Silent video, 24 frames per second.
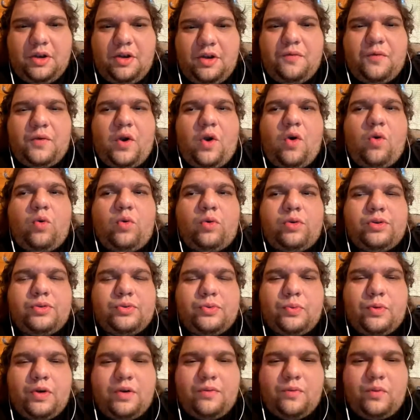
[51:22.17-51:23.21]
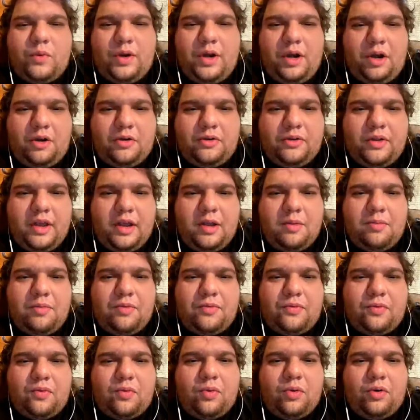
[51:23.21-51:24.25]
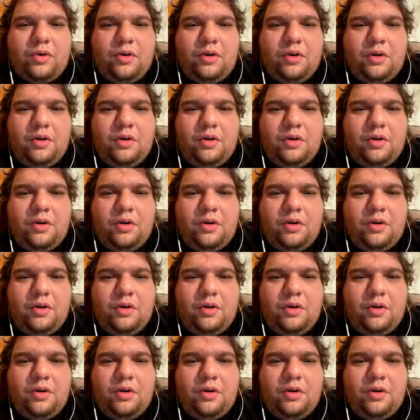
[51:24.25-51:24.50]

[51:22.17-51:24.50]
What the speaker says: of course, where we heard that before.